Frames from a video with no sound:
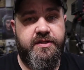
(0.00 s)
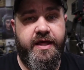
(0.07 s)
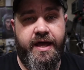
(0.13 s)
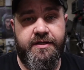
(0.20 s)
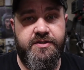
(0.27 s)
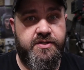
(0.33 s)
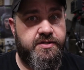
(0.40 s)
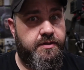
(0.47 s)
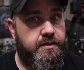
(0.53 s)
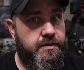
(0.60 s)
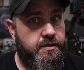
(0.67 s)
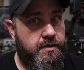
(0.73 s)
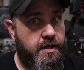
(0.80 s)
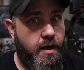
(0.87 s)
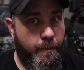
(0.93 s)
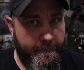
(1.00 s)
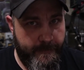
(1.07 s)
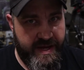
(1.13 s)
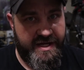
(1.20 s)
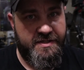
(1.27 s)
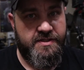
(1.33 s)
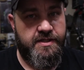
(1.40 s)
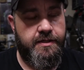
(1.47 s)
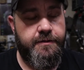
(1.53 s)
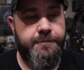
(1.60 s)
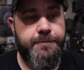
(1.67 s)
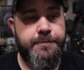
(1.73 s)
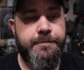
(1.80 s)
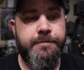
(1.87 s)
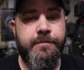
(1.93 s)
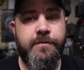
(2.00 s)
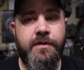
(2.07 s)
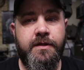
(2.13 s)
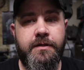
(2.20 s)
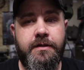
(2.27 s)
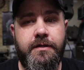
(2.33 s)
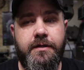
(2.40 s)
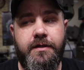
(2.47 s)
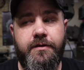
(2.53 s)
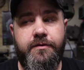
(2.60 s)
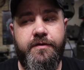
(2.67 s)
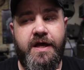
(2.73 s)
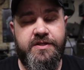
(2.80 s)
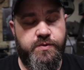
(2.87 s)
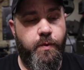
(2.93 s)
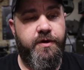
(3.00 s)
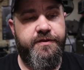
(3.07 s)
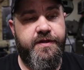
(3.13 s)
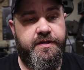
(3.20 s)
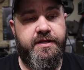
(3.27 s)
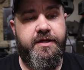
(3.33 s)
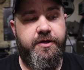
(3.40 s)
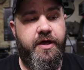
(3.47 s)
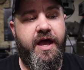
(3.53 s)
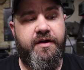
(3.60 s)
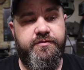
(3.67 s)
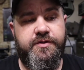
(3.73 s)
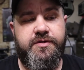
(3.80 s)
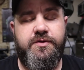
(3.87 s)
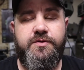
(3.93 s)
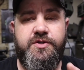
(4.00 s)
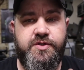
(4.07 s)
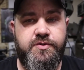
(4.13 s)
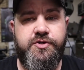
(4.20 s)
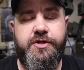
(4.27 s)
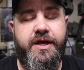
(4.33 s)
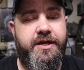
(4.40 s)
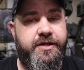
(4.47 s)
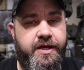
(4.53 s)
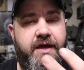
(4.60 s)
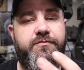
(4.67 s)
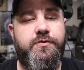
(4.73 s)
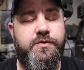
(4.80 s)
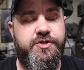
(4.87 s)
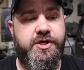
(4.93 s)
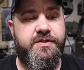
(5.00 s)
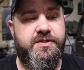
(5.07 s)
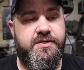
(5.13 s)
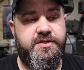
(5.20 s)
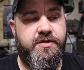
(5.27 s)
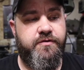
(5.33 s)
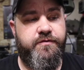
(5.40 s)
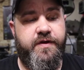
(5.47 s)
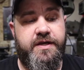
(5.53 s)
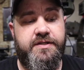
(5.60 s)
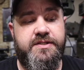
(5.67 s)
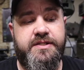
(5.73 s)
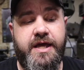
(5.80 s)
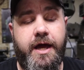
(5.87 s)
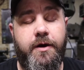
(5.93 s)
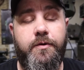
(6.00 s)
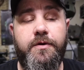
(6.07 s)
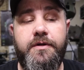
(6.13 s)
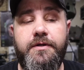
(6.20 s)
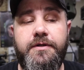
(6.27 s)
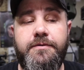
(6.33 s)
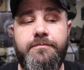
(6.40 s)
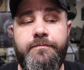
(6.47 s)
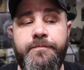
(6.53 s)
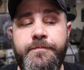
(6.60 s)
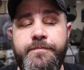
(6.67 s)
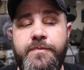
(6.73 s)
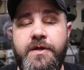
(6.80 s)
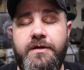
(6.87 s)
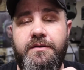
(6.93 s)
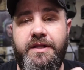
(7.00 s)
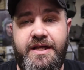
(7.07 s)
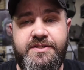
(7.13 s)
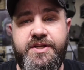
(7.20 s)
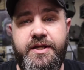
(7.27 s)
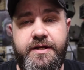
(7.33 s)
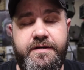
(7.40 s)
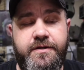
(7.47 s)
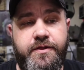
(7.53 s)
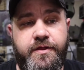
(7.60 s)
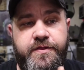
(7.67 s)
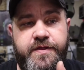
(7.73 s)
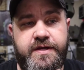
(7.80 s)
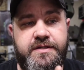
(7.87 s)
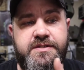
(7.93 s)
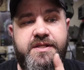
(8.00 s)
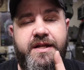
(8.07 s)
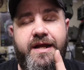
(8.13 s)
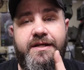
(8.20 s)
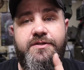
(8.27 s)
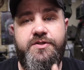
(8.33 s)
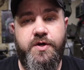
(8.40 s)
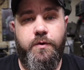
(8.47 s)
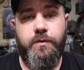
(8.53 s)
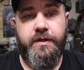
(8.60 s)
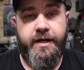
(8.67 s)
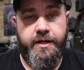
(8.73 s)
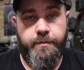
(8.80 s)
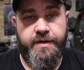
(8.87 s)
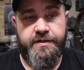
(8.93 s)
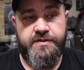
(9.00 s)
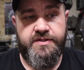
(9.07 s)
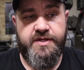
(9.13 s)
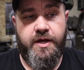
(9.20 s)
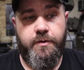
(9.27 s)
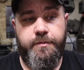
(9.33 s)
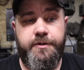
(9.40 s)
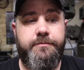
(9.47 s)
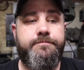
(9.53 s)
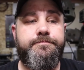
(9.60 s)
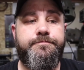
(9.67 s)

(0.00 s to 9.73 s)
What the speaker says: That's amazing. That's one thing that you'll have to do as soon as you get it. You have to adjust it to your face. Now, let's get into the things that I don't like about this helmet.